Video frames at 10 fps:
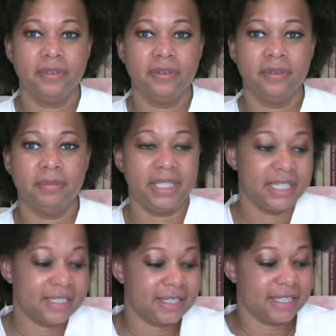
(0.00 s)

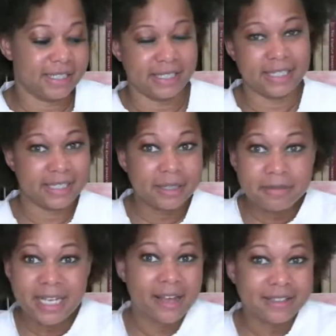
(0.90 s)
Because the system
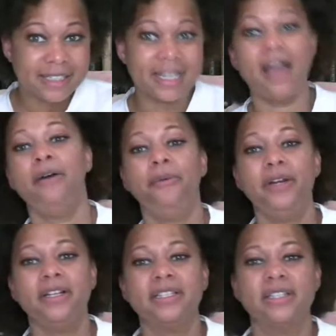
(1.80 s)
tells us how it
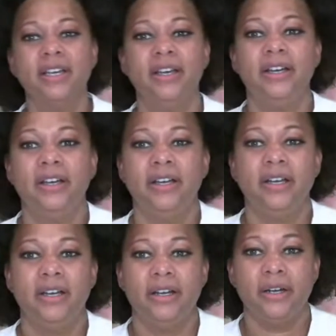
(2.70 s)
works?
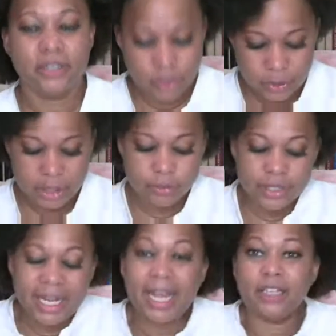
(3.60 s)
Or do we
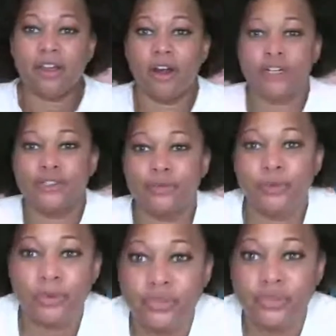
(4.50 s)
create our
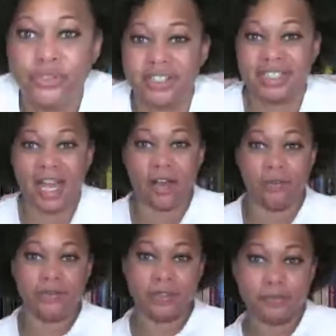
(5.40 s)
truths
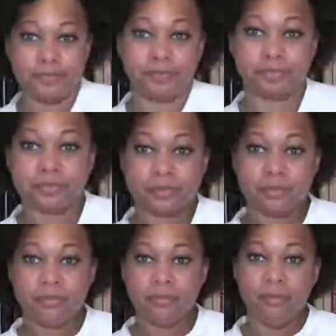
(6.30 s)
ourselves?
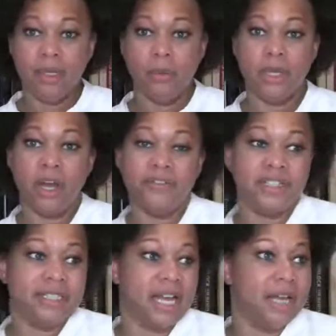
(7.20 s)
We
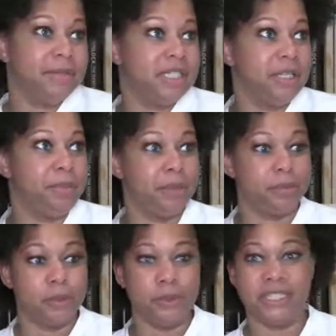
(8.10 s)
oftentimes see people
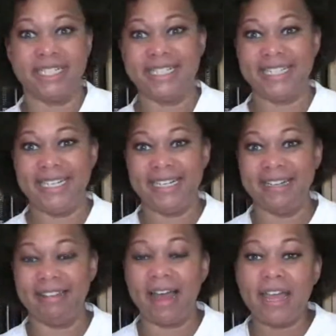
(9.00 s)
who succeed in
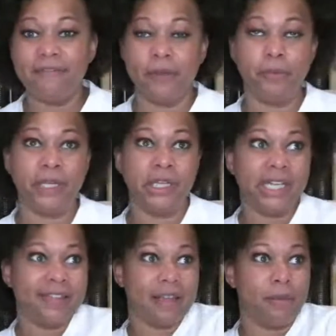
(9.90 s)
life and we look
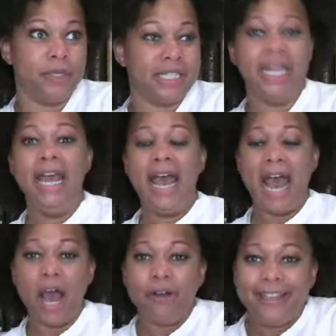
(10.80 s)
at them and we say,
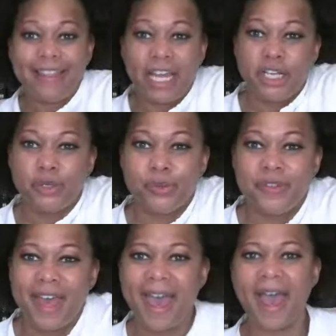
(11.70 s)
how did they do
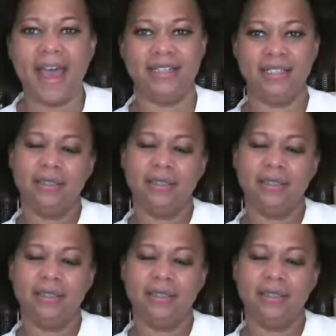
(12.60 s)
that?